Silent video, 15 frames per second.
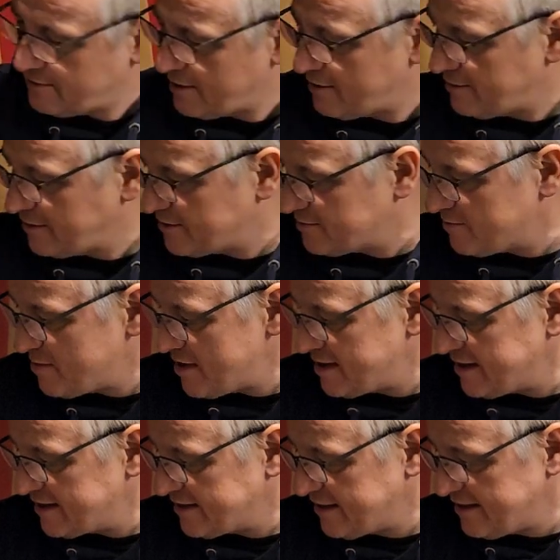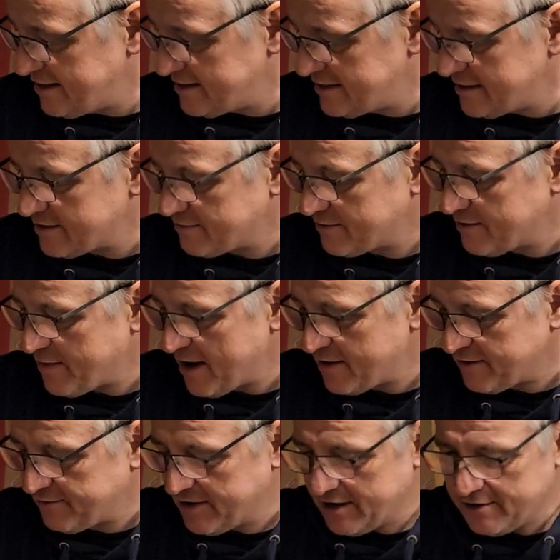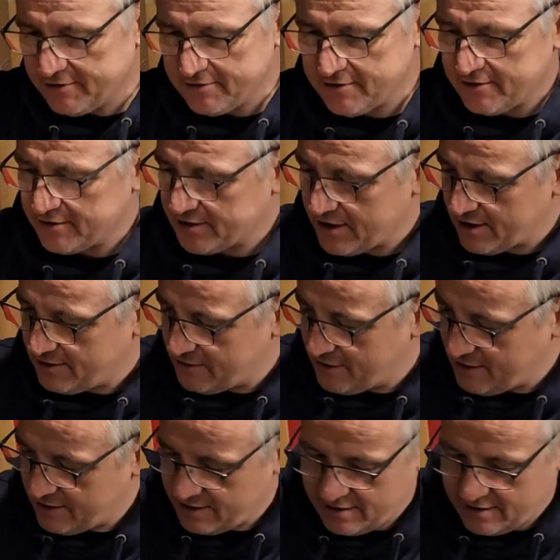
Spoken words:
I don't think there's many seeds in this one, about 300 or so.